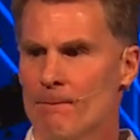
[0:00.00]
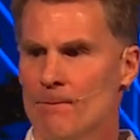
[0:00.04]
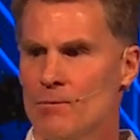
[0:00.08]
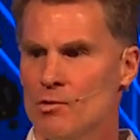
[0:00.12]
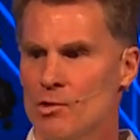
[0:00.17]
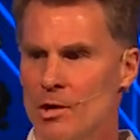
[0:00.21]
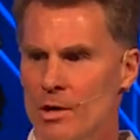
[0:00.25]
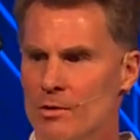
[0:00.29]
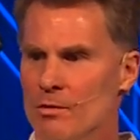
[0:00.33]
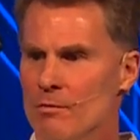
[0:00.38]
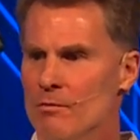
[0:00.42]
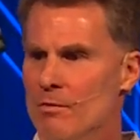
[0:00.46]

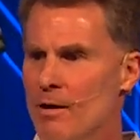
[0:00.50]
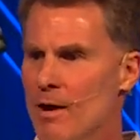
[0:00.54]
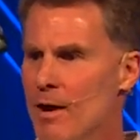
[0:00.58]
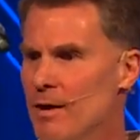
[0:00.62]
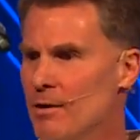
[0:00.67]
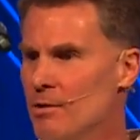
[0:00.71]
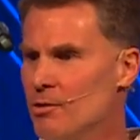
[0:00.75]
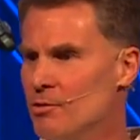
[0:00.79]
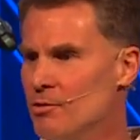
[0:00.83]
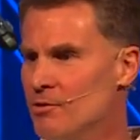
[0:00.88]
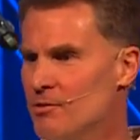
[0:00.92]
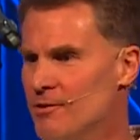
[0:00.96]
Check your
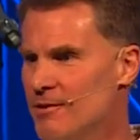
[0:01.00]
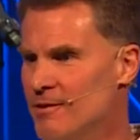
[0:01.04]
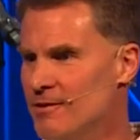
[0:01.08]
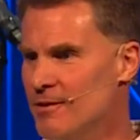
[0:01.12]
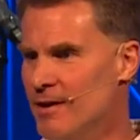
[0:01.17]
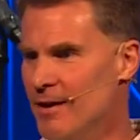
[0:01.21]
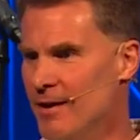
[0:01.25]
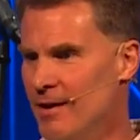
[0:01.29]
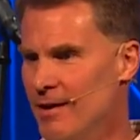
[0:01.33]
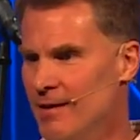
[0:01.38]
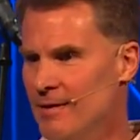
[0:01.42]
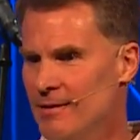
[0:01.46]
vitals
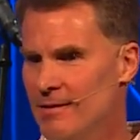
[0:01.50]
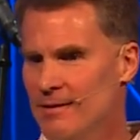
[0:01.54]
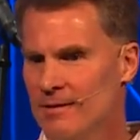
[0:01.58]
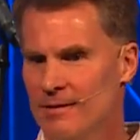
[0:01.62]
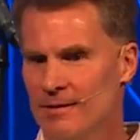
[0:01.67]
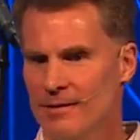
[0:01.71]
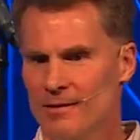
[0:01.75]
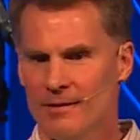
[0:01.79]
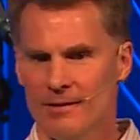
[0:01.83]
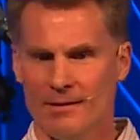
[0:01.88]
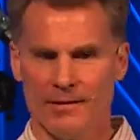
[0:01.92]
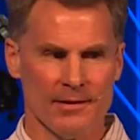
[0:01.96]
today.
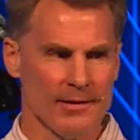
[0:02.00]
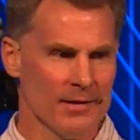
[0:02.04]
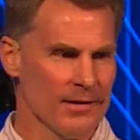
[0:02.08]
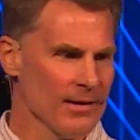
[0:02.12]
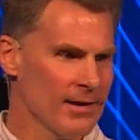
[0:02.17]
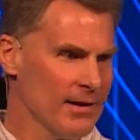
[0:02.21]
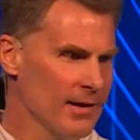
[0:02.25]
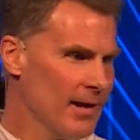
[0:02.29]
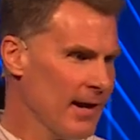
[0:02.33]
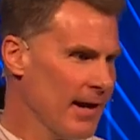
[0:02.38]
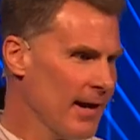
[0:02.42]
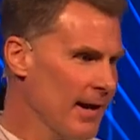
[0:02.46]

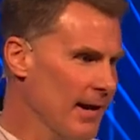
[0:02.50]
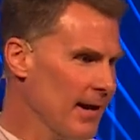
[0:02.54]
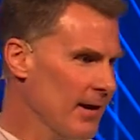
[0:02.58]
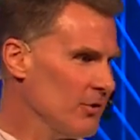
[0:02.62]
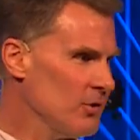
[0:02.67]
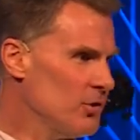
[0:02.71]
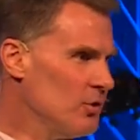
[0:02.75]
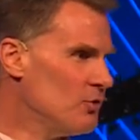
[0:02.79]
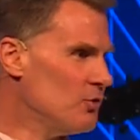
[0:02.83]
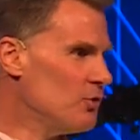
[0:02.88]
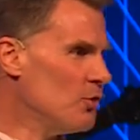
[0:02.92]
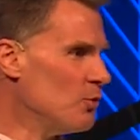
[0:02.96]
How are
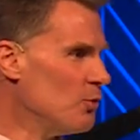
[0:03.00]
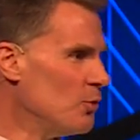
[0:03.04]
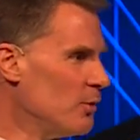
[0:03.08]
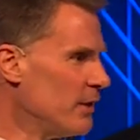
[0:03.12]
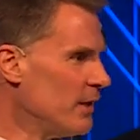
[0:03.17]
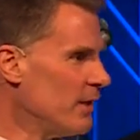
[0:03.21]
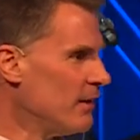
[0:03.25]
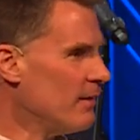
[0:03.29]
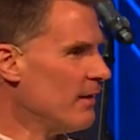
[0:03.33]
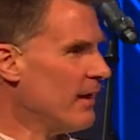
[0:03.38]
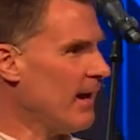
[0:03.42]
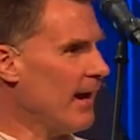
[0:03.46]
you doing
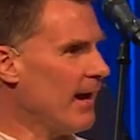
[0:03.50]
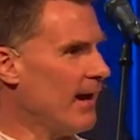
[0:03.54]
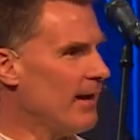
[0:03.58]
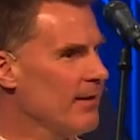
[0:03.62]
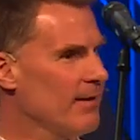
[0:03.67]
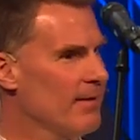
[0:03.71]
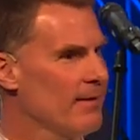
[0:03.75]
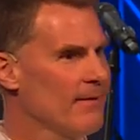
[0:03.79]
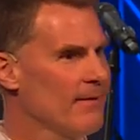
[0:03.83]
in that?